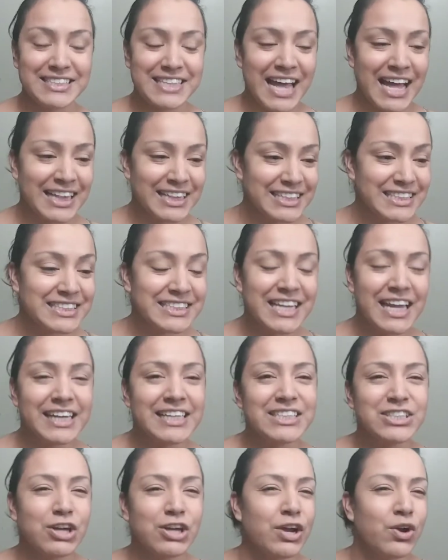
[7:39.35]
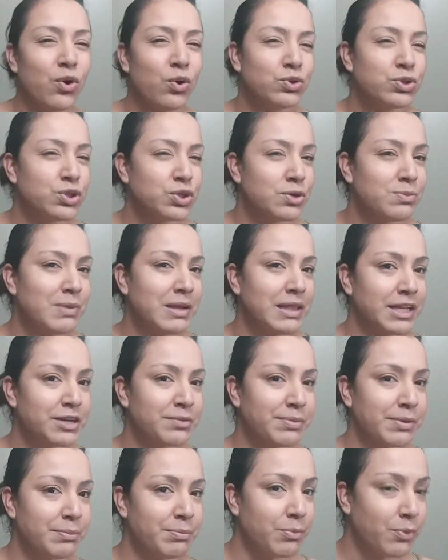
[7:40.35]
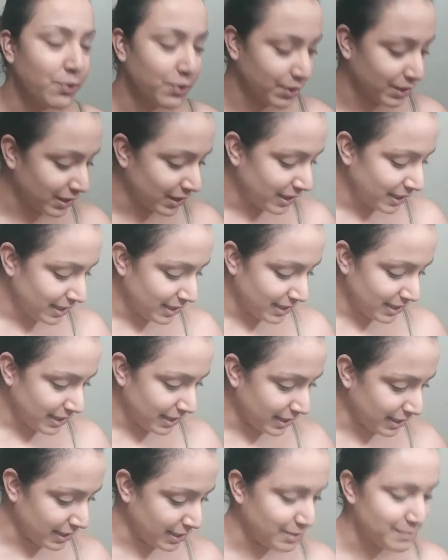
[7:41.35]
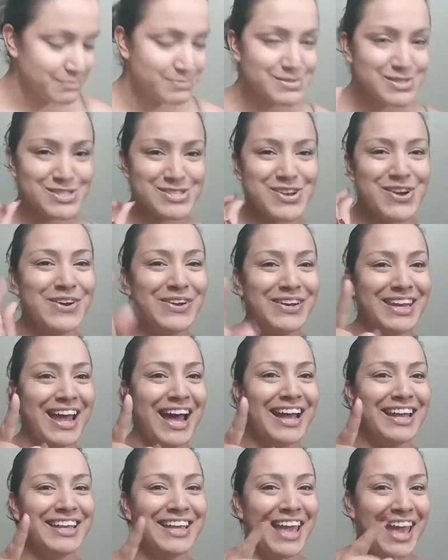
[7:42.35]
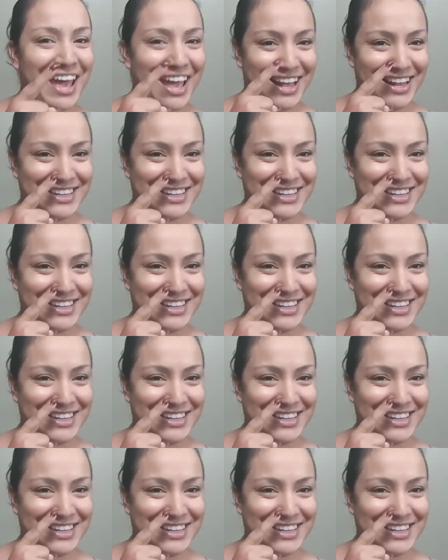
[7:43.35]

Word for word: At least not until I go through them a little bit more. Um, so not yet.